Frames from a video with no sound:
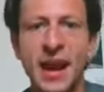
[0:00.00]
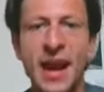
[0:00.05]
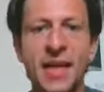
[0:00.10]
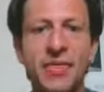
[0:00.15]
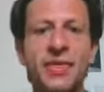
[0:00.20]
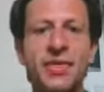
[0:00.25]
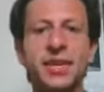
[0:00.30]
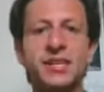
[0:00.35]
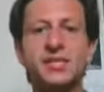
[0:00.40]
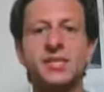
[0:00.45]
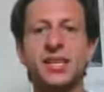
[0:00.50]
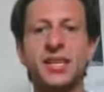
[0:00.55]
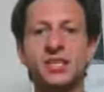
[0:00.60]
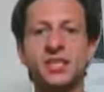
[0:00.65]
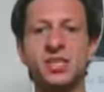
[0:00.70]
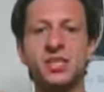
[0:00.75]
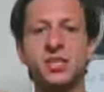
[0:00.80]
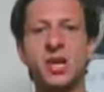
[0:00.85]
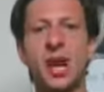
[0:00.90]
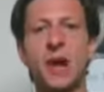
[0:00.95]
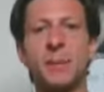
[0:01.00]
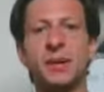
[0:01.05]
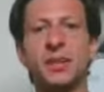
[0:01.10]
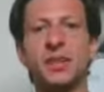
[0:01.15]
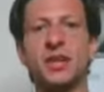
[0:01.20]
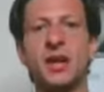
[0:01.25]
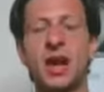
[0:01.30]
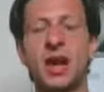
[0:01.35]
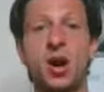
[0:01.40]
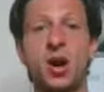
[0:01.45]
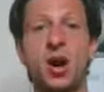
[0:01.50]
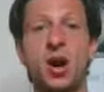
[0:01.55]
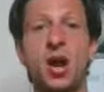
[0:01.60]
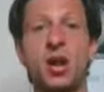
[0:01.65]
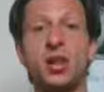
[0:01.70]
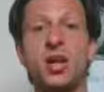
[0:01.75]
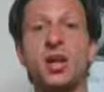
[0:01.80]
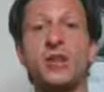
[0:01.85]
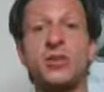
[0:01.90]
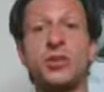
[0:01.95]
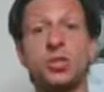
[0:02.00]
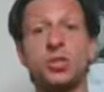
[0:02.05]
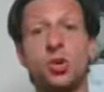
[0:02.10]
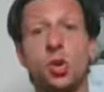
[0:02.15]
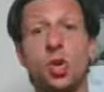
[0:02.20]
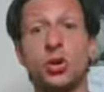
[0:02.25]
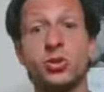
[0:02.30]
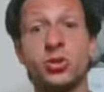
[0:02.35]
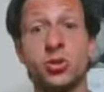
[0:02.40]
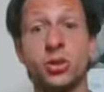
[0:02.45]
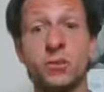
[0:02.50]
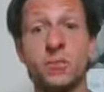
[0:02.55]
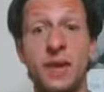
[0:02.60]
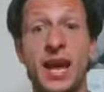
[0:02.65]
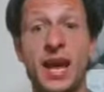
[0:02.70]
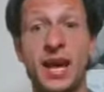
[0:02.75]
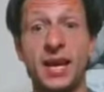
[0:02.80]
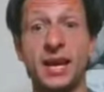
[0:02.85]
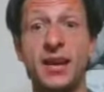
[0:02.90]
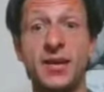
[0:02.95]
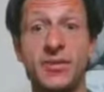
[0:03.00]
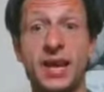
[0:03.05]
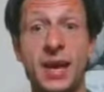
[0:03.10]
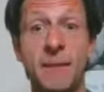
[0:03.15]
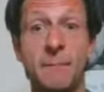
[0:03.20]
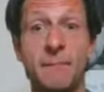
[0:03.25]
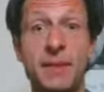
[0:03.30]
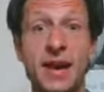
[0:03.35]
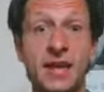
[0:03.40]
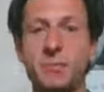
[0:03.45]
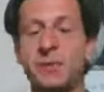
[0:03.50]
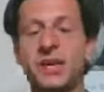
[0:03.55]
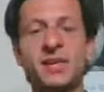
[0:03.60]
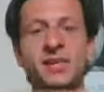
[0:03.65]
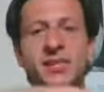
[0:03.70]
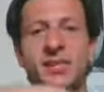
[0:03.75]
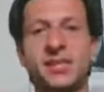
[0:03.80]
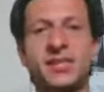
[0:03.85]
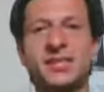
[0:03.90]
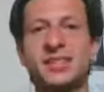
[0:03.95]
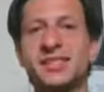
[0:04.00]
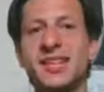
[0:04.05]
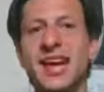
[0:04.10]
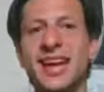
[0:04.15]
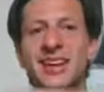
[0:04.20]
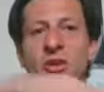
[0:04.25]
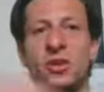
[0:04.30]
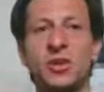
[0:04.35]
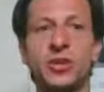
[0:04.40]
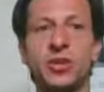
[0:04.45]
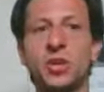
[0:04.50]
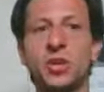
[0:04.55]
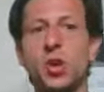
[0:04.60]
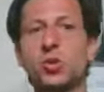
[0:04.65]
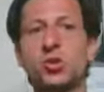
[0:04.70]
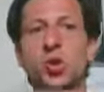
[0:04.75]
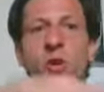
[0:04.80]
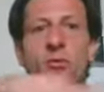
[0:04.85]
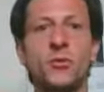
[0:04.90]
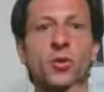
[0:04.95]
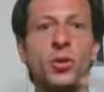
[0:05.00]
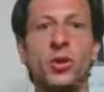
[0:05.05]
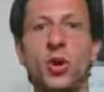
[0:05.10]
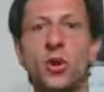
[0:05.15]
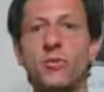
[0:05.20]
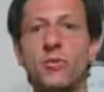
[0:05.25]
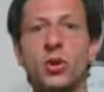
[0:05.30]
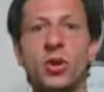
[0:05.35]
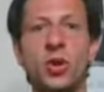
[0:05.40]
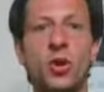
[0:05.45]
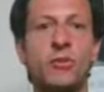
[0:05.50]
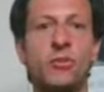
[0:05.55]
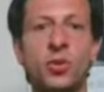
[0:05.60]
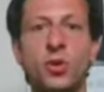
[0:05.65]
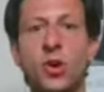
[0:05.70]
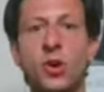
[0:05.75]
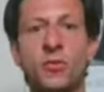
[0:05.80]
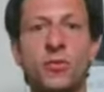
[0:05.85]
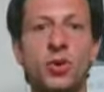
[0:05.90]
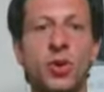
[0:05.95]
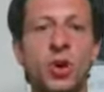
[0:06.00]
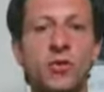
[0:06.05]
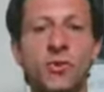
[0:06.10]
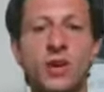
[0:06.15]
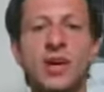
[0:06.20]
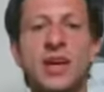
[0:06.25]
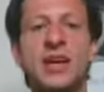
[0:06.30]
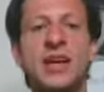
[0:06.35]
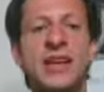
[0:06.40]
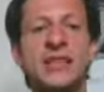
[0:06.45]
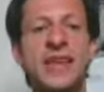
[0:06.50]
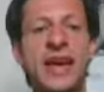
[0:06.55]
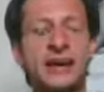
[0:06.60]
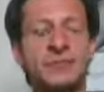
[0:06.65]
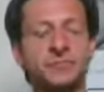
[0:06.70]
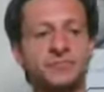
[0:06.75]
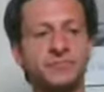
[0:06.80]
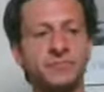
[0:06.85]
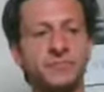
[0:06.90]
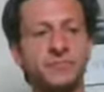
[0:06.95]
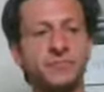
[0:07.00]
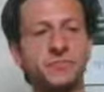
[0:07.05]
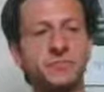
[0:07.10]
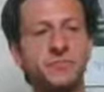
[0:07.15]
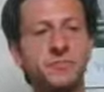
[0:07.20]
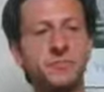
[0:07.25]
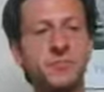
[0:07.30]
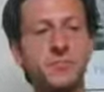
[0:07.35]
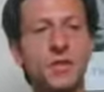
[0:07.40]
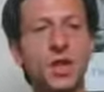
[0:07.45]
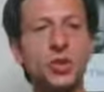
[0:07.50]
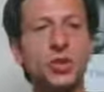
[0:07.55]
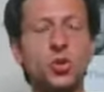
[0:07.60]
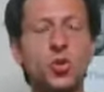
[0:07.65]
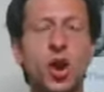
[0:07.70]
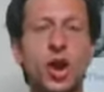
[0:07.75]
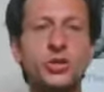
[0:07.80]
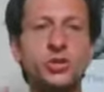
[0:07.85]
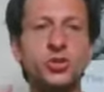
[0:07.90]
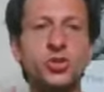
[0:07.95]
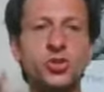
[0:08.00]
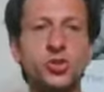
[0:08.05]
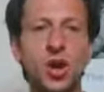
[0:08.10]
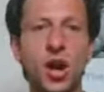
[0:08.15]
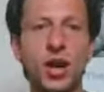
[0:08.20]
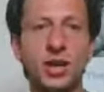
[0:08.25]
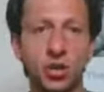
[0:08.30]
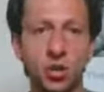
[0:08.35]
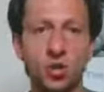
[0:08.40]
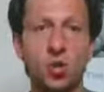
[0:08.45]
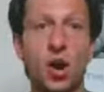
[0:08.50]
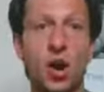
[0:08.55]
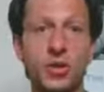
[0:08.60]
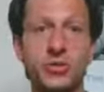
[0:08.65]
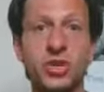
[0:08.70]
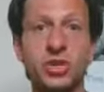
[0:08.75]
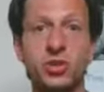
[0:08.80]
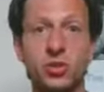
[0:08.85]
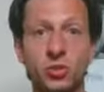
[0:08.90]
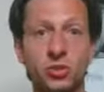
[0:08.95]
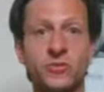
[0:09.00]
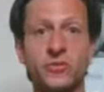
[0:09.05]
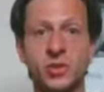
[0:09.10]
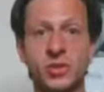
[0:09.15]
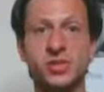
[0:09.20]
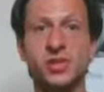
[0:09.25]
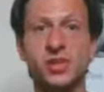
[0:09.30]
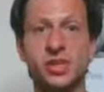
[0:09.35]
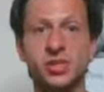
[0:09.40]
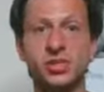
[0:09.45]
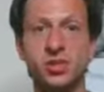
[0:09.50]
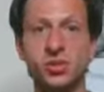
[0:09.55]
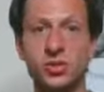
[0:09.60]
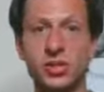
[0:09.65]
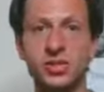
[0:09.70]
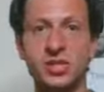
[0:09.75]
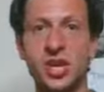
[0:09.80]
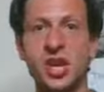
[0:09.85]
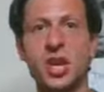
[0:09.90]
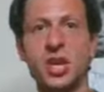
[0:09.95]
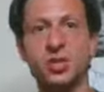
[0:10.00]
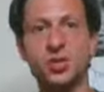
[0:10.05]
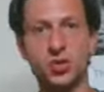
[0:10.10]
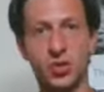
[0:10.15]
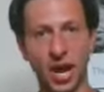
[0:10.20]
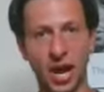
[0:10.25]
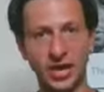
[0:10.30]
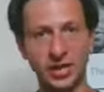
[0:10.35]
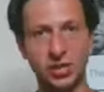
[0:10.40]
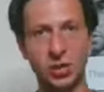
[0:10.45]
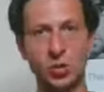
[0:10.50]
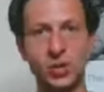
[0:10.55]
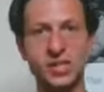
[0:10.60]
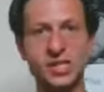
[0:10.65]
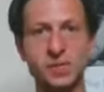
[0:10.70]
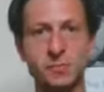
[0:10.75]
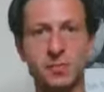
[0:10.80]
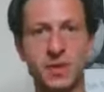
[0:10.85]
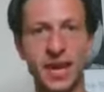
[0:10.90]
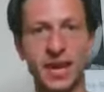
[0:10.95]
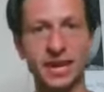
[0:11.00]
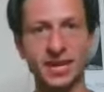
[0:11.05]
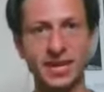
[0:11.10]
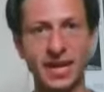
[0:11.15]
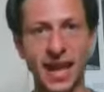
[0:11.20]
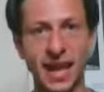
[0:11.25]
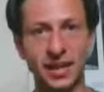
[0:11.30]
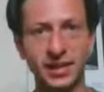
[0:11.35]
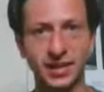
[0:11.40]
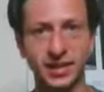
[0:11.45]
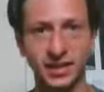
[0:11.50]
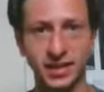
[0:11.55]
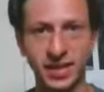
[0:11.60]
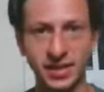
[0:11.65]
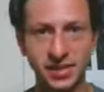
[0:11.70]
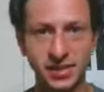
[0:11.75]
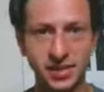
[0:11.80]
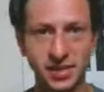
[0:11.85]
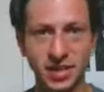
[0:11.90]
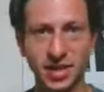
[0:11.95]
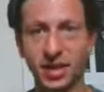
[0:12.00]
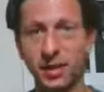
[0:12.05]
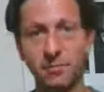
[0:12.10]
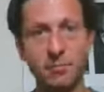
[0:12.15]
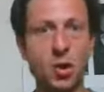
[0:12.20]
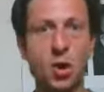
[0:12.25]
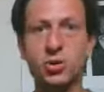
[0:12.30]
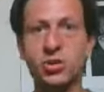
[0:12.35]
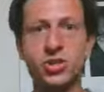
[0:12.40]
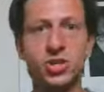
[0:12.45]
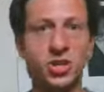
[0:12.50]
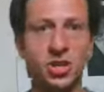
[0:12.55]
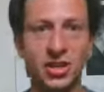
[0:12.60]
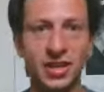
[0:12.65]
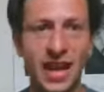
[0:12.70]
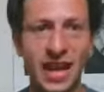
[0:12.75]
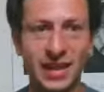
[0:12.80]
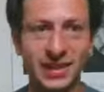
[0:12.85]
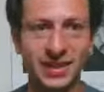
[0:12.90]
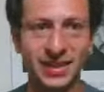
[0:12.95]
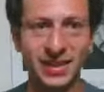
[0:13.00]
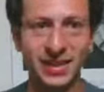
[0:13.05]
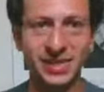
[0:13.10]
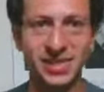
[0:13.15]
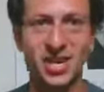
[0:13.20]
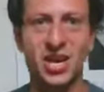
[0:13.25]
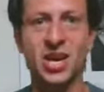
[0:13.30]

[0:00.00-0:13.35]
And this is the topic that I call the tortured pain of an empath, because it's a cycle that goes over and over and over and over and over. That you are the university student trying to explain calculus, emotional calculus,